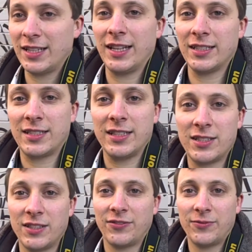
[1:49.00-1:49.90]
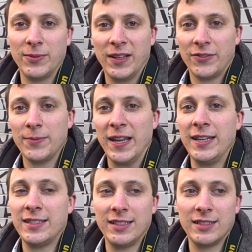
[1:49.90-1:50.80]
today and seeing stuff like from the
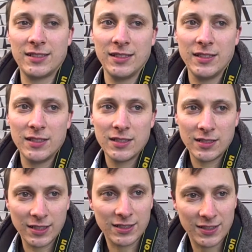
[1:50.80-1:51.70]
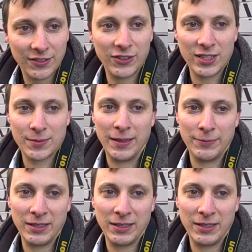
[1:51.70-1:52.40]
80s, that's definitely inspired